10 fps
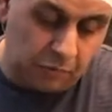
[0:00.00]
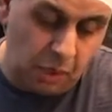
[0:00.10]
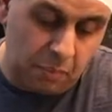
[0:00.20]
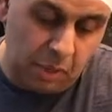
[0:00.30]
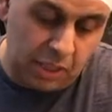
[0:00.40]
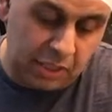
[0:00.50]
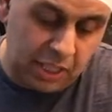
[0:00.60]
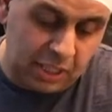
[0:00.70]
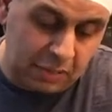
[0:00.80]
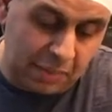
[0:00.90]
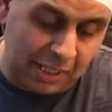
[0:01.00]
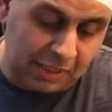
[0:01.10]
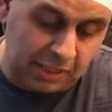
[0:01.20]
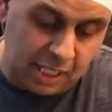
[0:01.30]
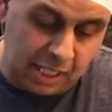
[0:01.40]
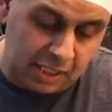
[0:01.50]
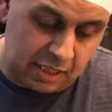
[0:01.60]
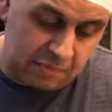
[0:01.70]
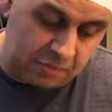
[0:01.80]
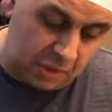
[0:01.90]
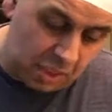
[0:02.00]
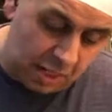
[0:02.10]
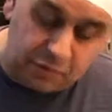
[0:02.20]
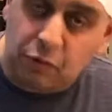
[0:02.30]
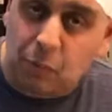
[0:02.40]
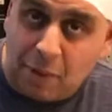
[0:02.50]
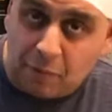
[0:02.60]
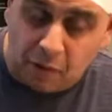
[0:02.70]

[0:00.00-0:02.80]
got my yeast mix. I left it for about